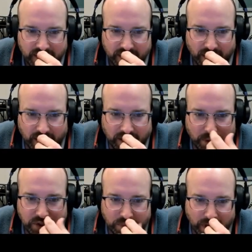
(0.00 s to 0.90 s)
the
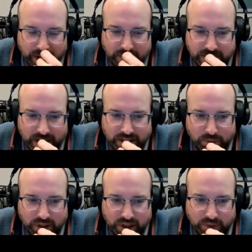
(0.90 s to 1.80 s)
erosion rate is actually
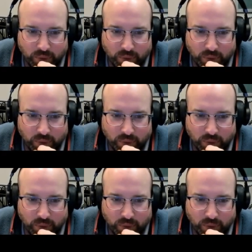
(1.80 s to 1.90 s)
pretty good,